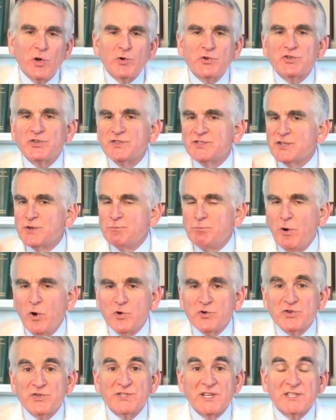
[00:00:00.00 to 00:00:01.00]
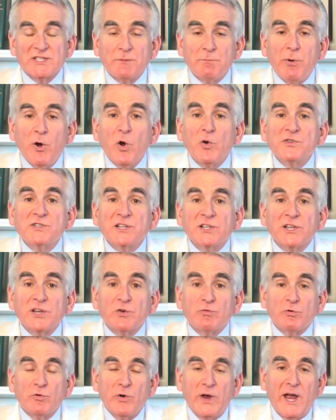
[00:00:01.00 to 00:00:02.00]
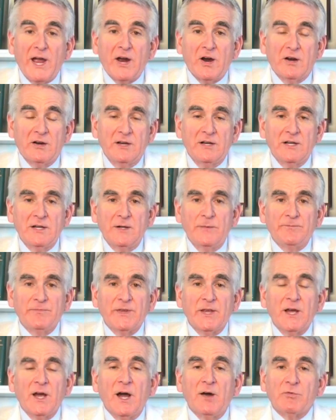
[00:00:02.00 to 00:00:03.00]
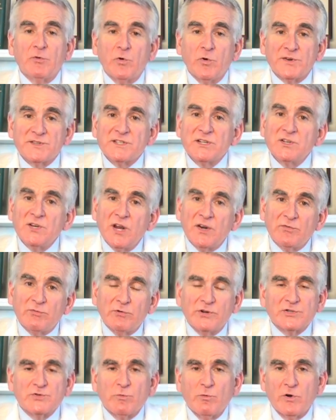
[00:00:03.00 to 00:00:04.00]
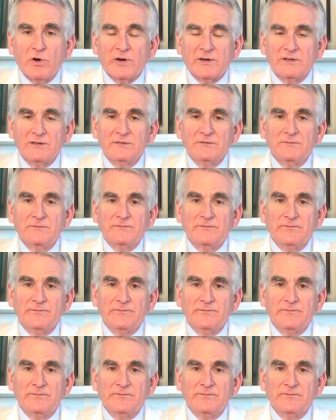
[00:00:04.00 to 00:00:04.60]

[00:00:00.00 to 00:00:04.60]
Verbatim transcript: lotions and potions that supposedly grew hair, of course none of which worked.